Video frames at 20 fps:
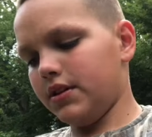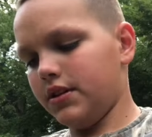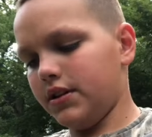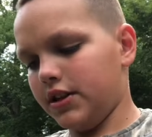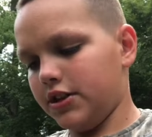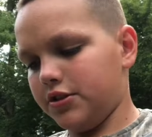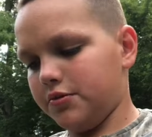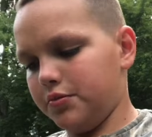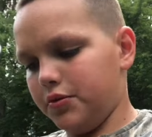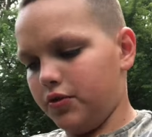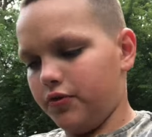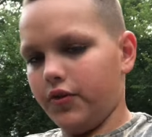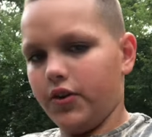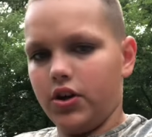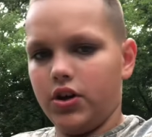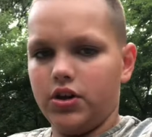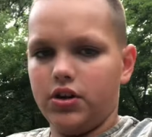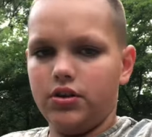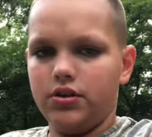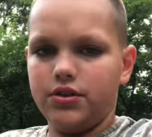let's move
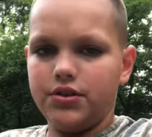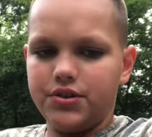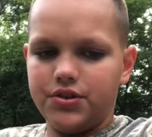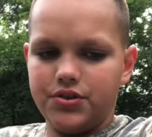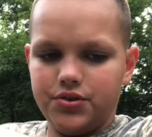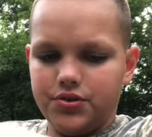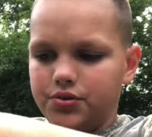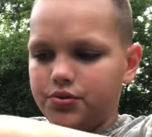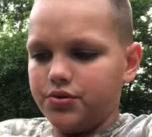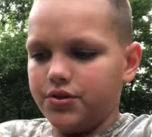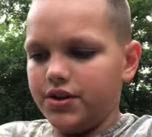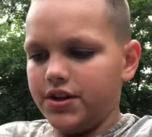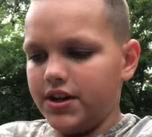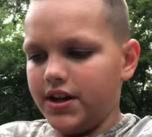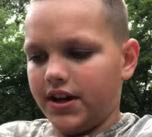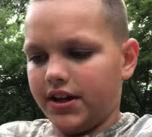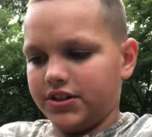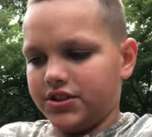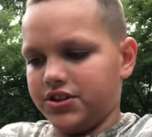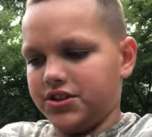on to the
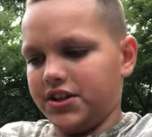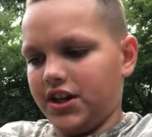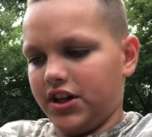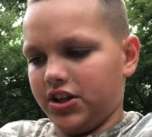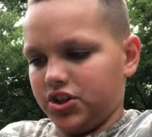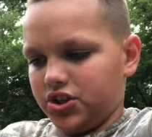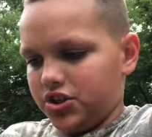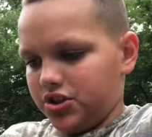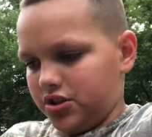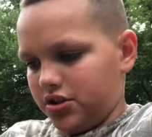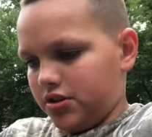next section.